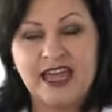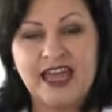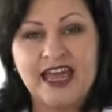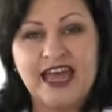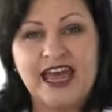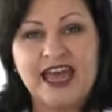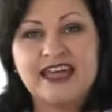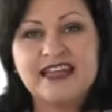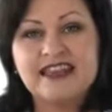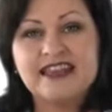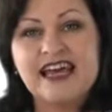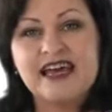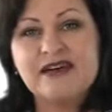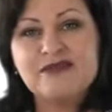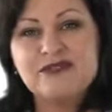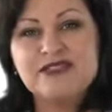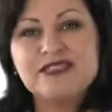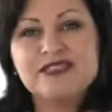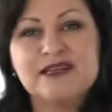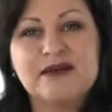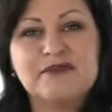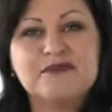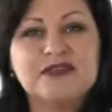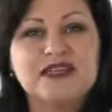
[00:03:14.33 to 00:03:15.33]
And that
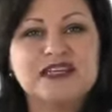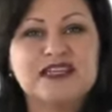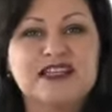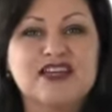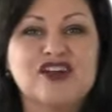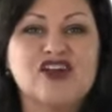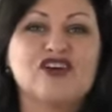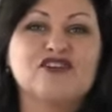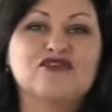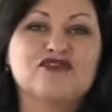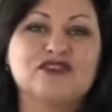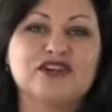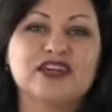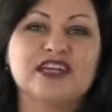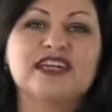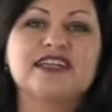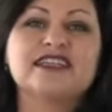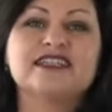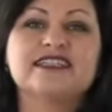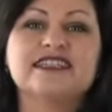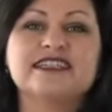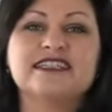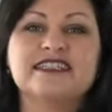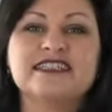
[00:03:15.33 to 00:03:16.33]
was something that I
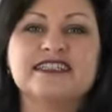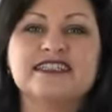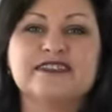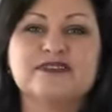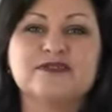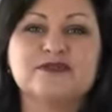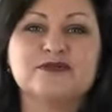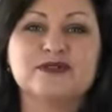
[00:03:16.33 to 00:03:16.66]
really